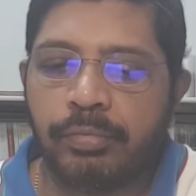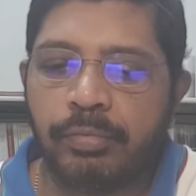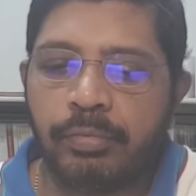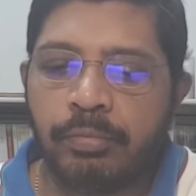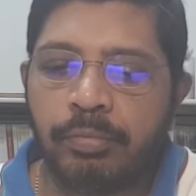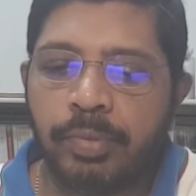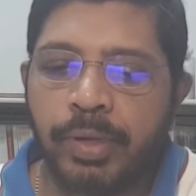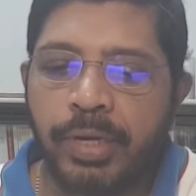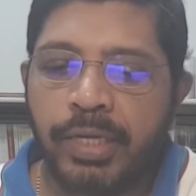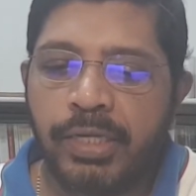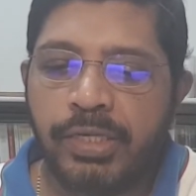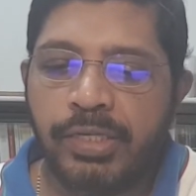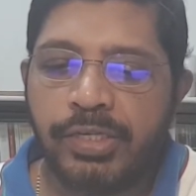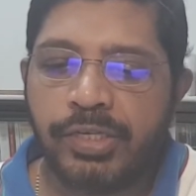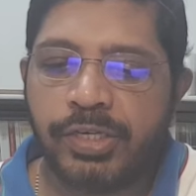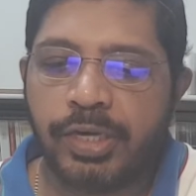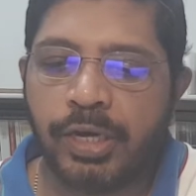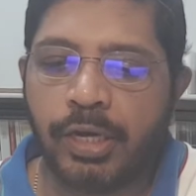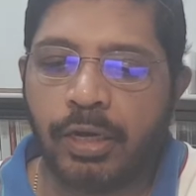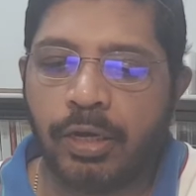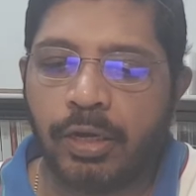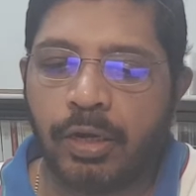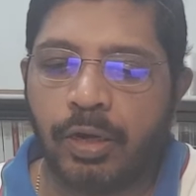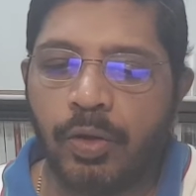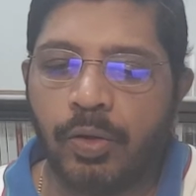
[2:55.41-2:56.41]
brings to a
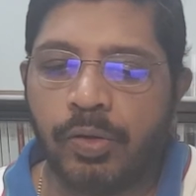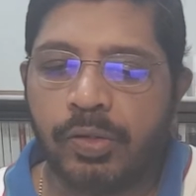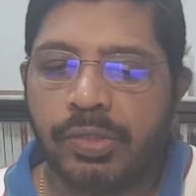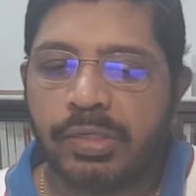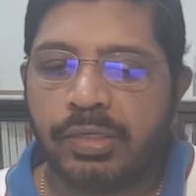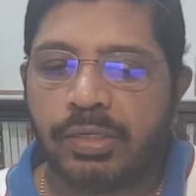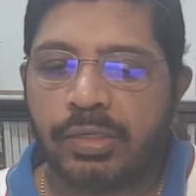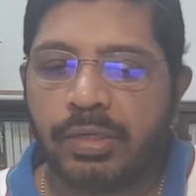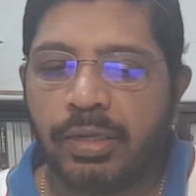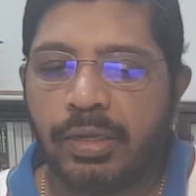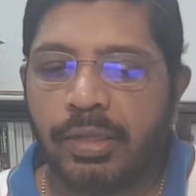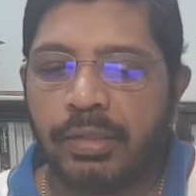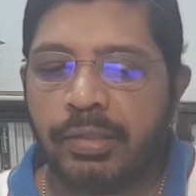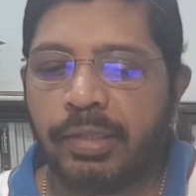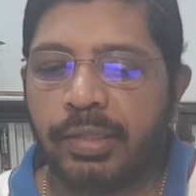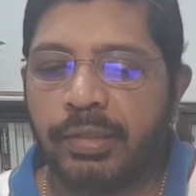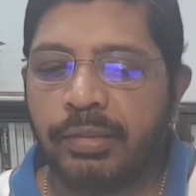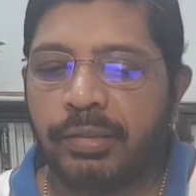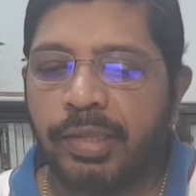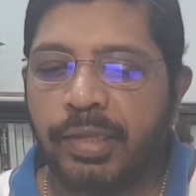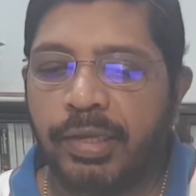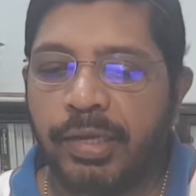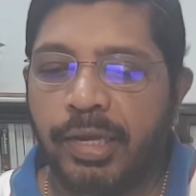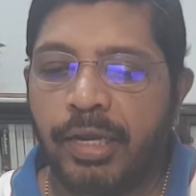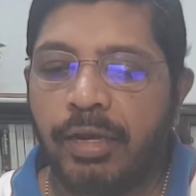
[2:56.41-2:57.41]
close the
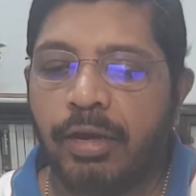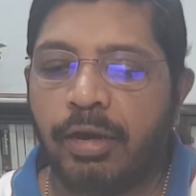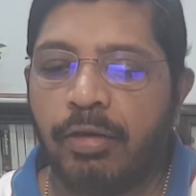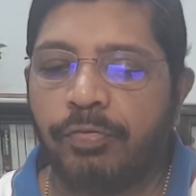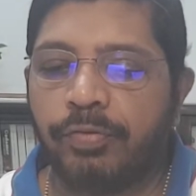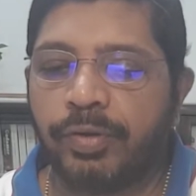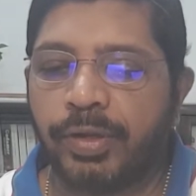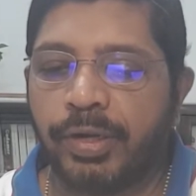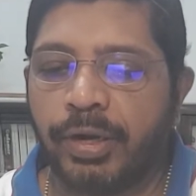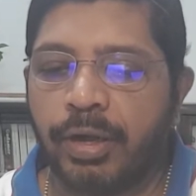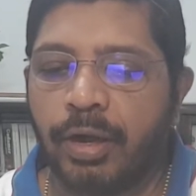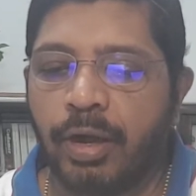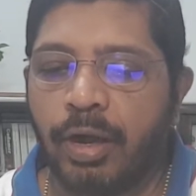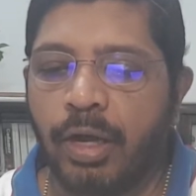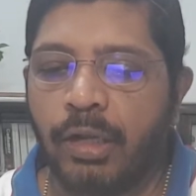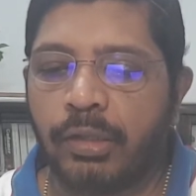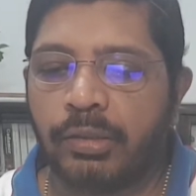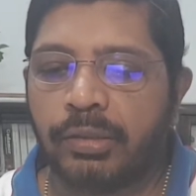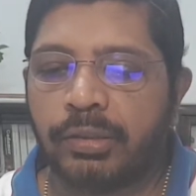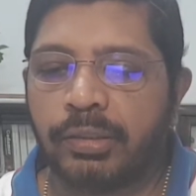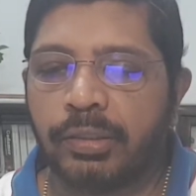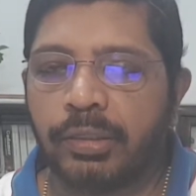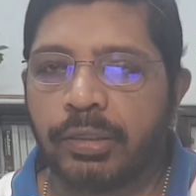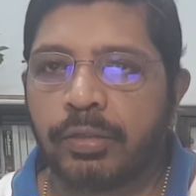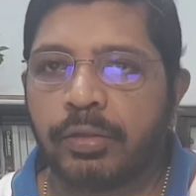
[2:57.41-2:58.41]
thinking of an
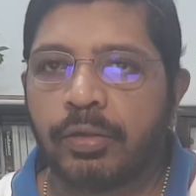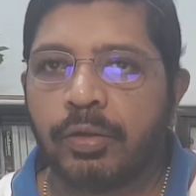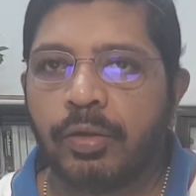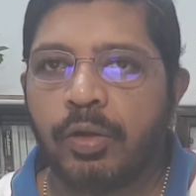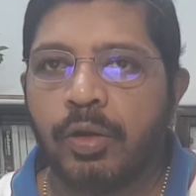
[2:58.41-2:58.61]
author